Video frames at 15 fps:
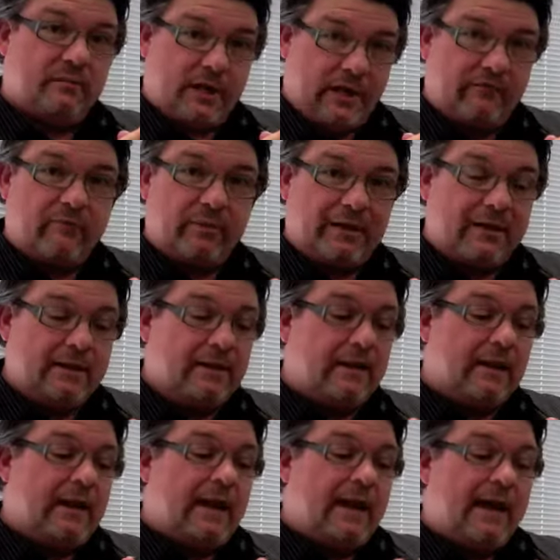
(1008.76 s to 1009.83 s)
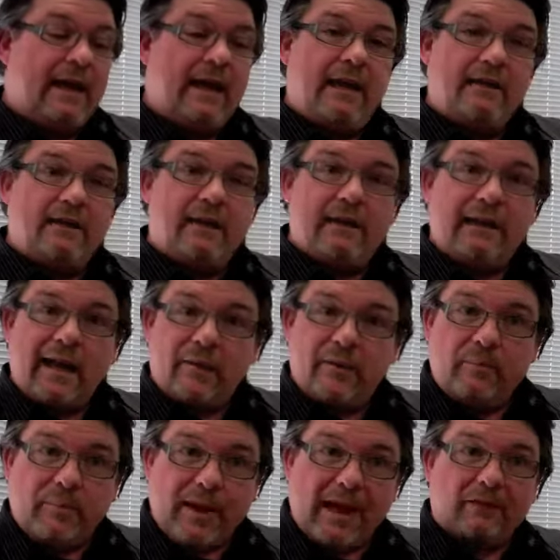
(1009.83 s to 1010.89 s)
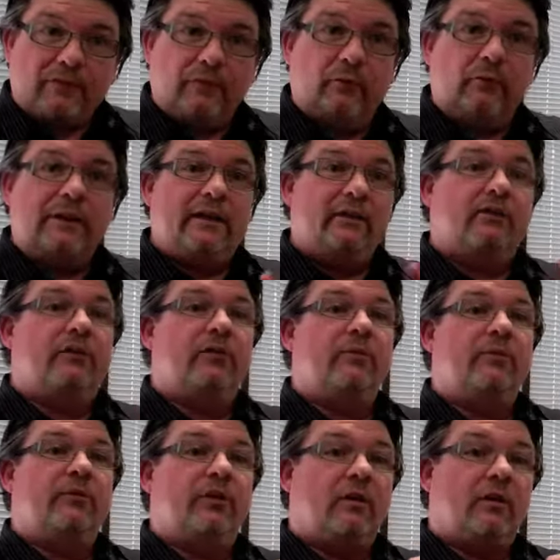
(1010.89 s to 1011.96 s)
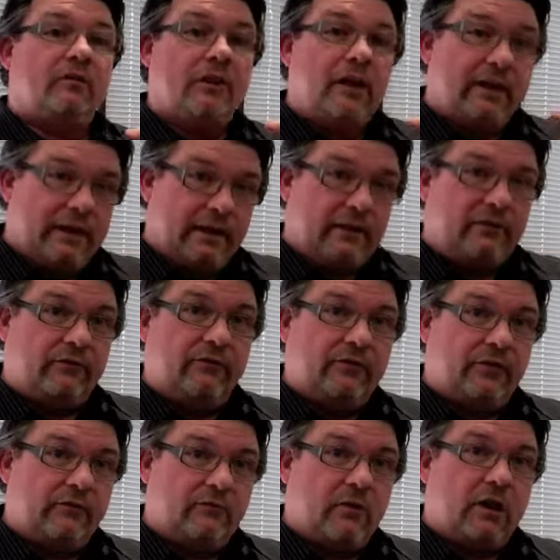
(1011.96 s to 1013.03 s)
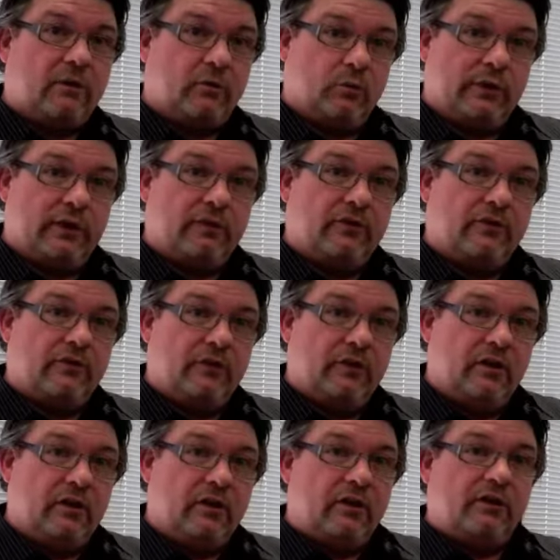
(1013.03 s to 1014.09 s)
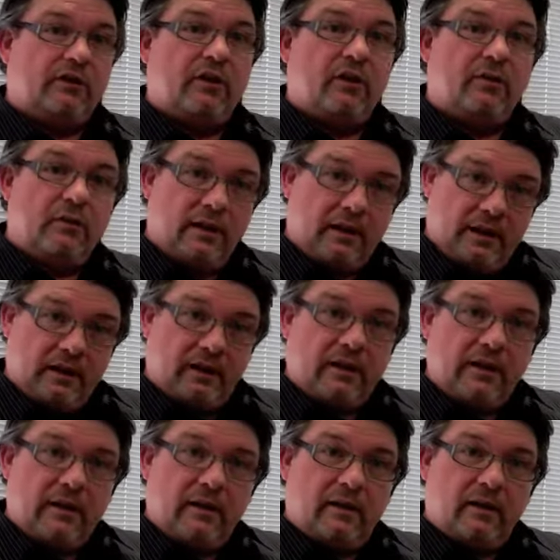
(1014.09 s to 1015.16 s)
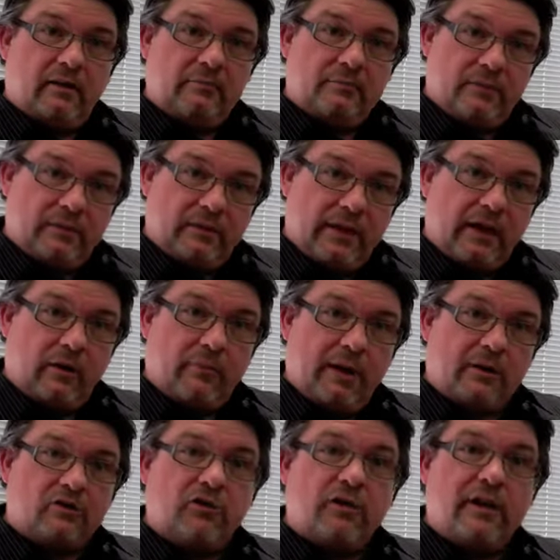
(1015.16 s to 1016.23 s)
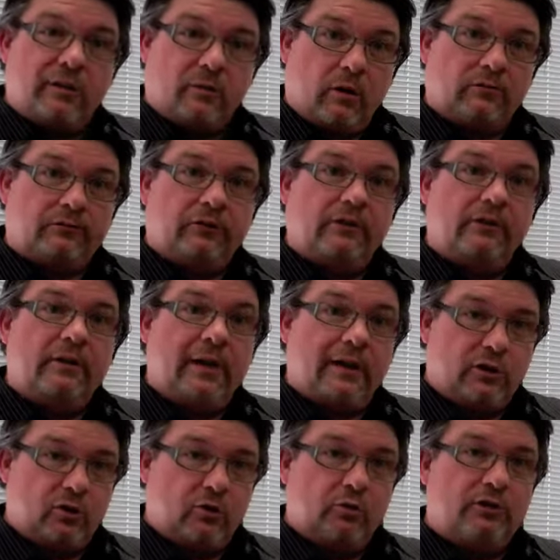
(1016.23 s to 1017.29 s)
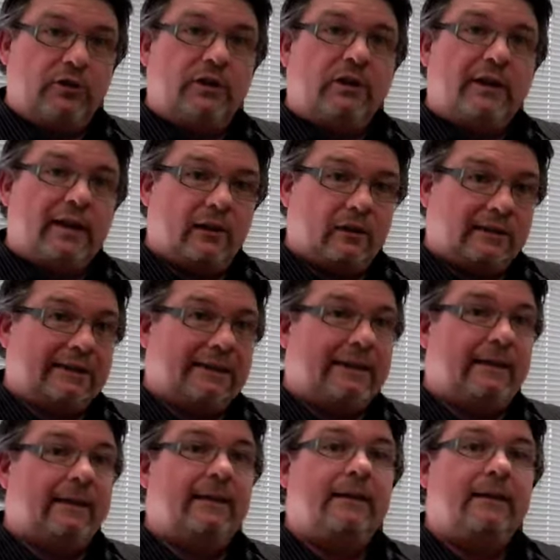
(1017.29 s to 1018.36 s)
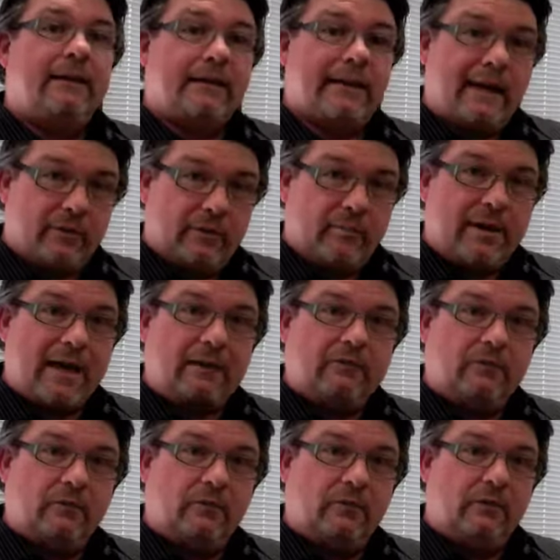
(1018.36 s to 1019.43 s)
have been, and how impactful in terms of getting through to the right audience. So how much, how often, how good, how clear, and how impactful.